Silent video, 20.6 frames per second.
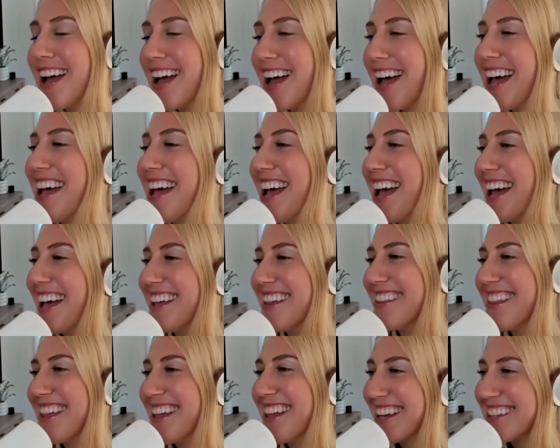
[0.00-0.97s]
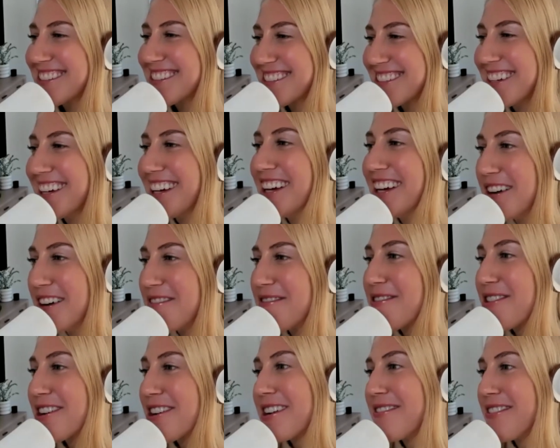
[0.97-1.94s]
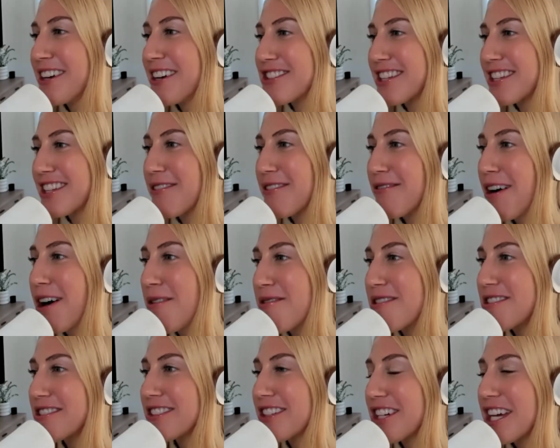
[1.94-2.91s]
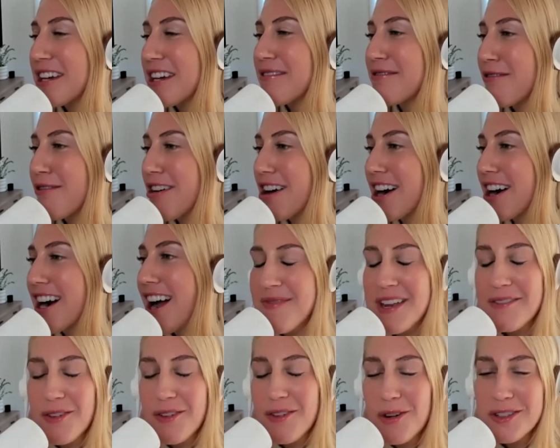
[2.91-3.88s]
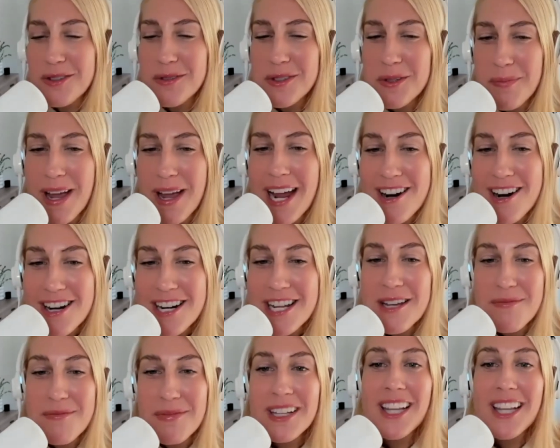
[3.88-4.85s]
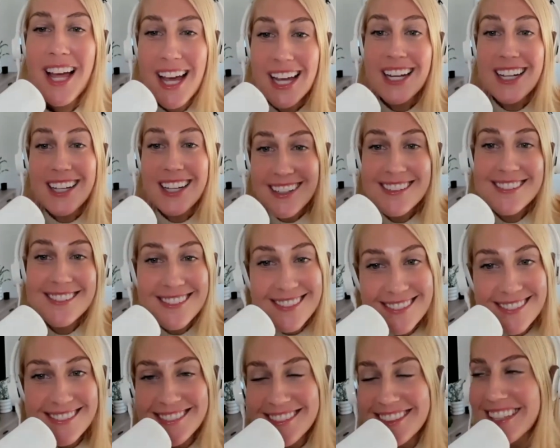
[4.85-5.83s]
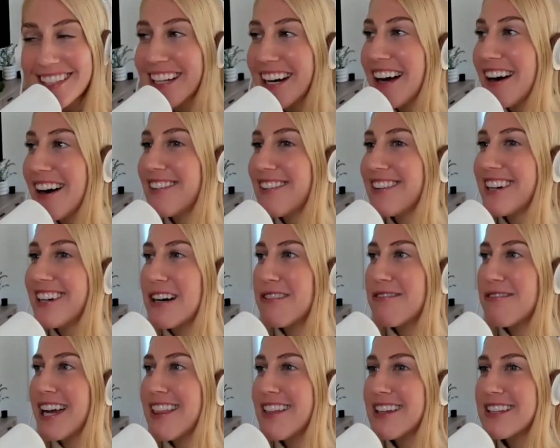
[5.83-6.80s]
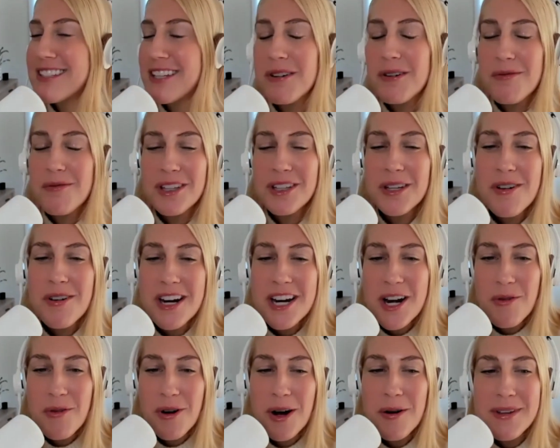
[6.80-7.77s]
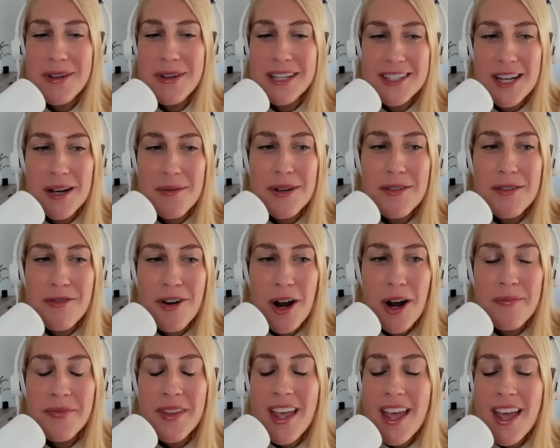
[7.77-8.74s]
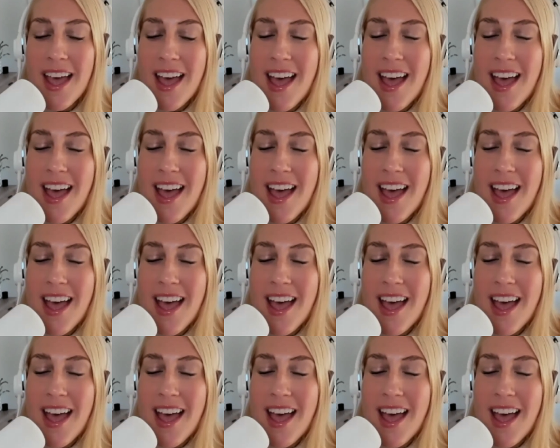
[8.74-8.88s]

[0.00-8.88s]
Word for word: And that's pretty much like what we're looking for. And of course it was a parody, but like, you know, in a way that's, we really want to know where our meat's coming from.